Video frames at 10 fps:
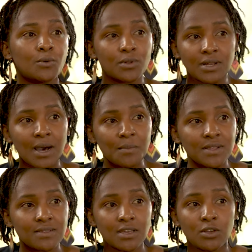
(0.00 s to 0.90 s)
will come
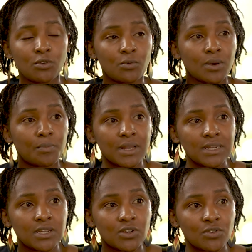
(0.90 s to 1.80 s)
and say, we are
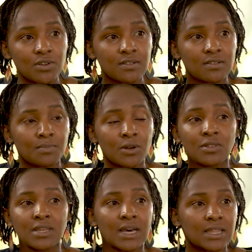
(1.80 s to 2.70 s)
planting trees, but
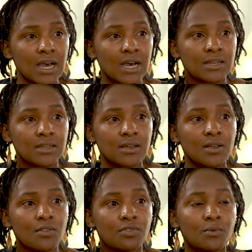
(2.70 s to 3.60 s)
on the other hand,
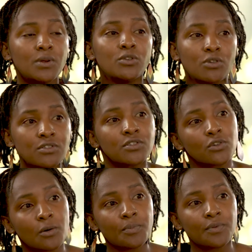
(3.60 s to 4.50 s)
they will not
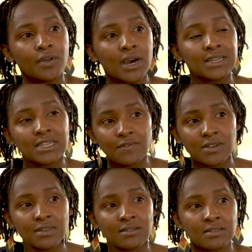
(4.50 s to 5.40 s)
stop the
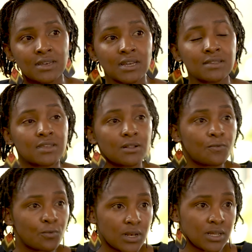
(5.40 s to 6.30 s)
activities that are still
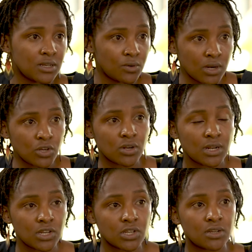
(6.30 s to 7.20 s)
fueling degradation
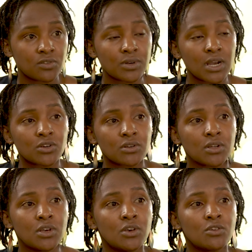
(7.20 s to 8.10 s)
and nature destruction.
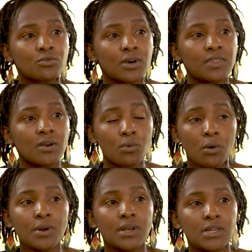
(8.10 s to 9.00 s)
So I think
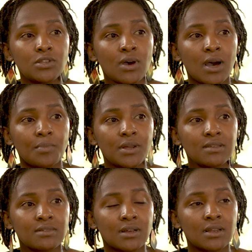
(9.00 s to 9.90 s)
what we need to happen
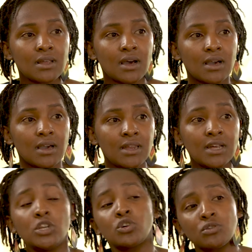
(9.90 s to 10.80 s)
is that in
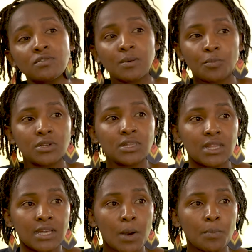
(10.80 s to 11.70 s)
addition to supporting
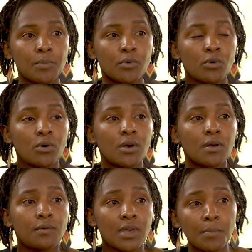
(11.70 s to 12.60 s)
the young
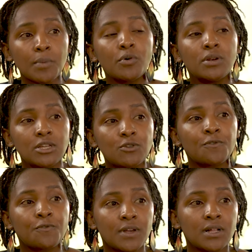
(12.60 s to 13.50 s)
people need to
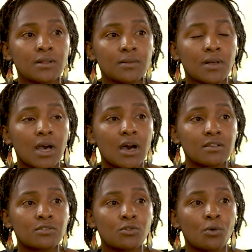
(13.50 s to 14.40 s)
feel
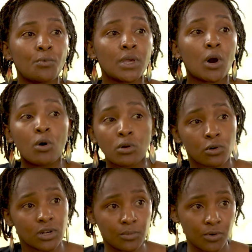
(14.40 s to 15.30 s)
as though we are all
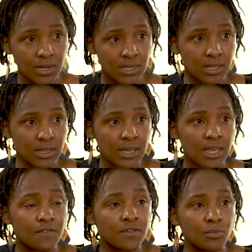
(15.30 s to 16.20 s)
collaborating, like
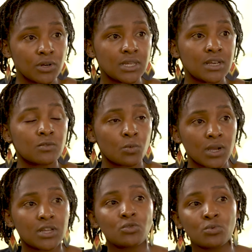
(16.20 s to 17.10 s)
everybody is
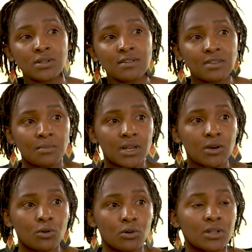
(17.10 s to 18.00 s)
working towards a similar
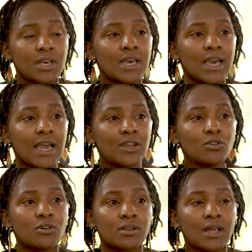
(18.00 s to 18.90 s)
goal, and
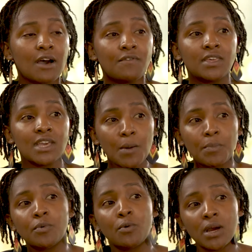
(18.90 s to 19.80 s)
not having young
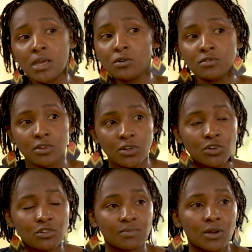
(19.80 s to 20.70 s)
people working on
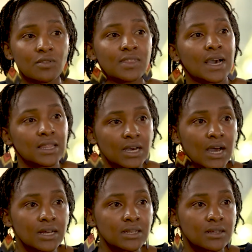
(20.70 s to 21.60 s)
solutions, but on the other
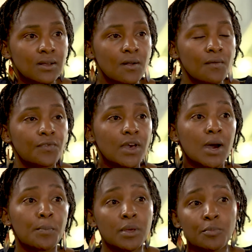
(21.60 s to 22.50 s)
hand, there
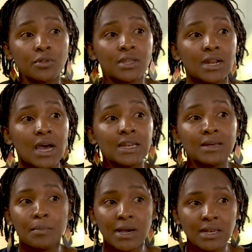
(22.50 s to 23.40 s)
are people that are
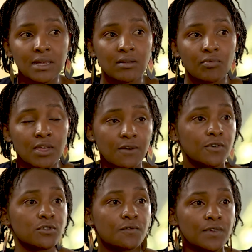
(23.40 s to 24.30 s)
undermining the
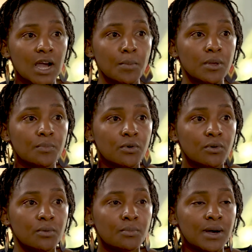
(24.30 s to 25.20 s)
efforts of young
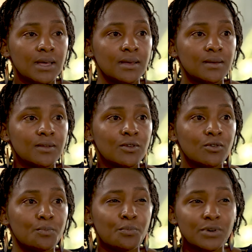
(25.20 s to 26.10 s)
people by
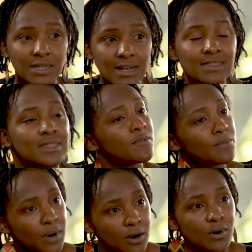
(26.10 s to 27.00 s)
putting us steps
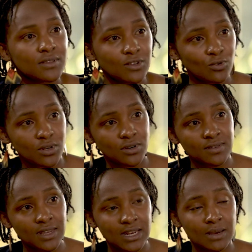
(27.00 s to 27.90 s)
backwards into
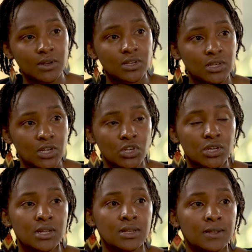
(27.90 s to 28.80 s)
addressing climate change
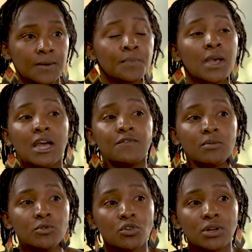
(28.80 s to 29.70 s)
and
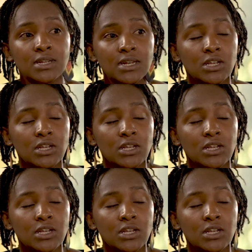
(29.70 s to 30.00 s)
environmental related